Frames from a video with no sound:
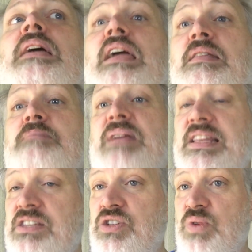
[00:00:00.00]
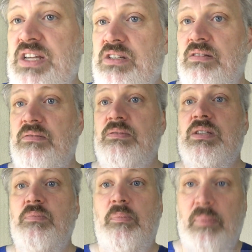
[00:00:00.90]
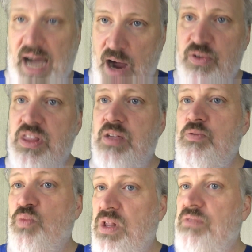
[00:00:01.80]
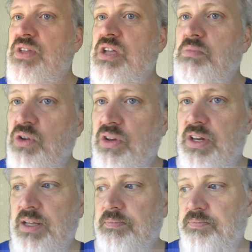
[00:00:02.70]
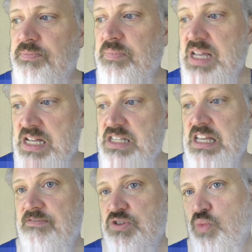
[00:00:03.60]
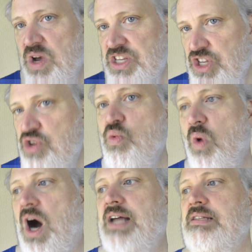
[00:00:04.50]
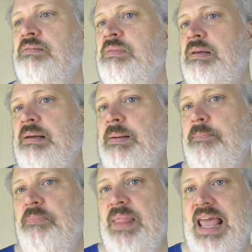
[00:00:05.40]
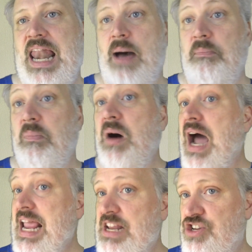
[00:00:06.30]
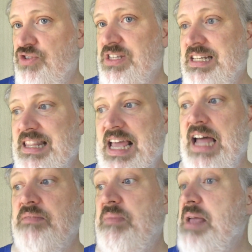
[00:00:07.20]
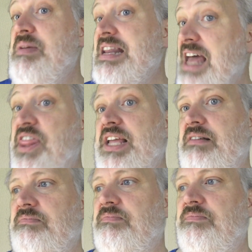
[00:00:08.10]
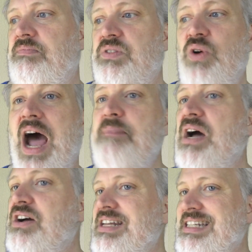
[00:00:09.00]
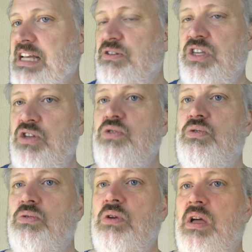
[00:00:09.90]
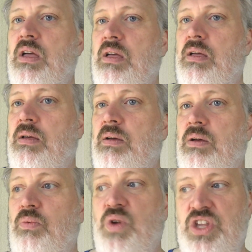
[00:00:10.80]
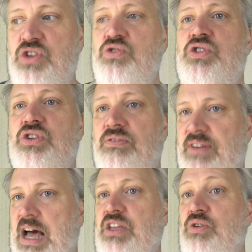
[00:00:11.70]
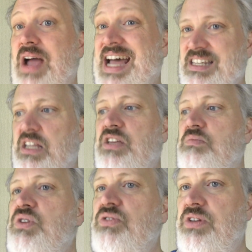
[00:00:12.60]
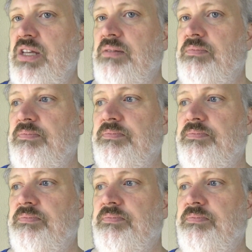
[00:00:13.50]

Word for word: in many situations, bow to the will of the community, because it's what you want. And my interest in that may be nothing. So I'm not going to tell you what you should value as a community